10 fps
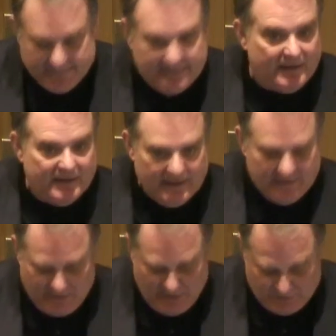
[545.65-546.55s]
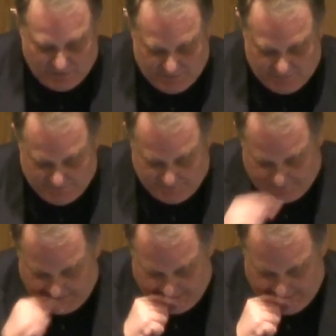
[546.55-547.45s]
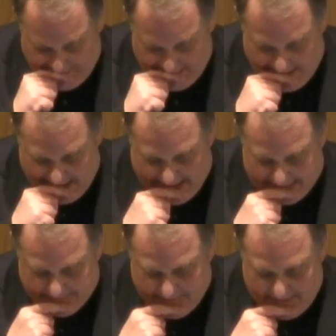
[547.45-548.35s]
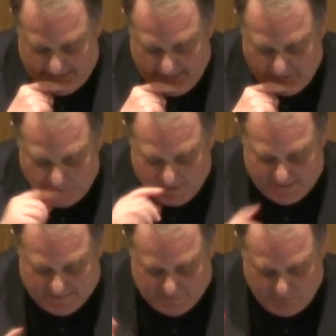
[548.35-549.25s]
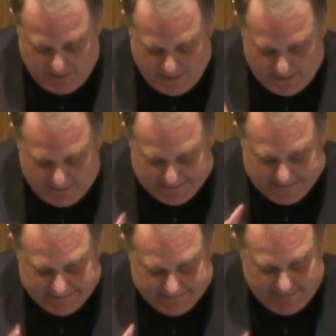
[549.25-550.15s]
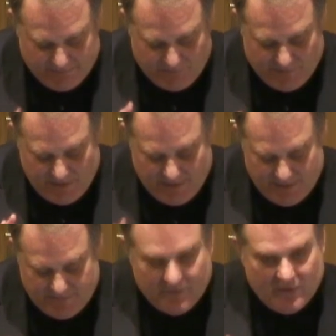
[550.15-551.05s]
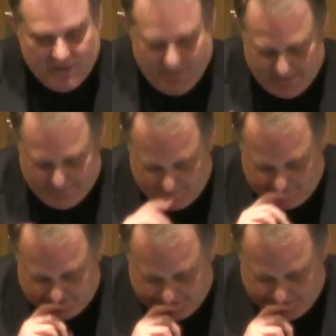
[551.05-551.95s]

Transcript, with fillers: Evidently not. And here was we are getting to the heart of the matter.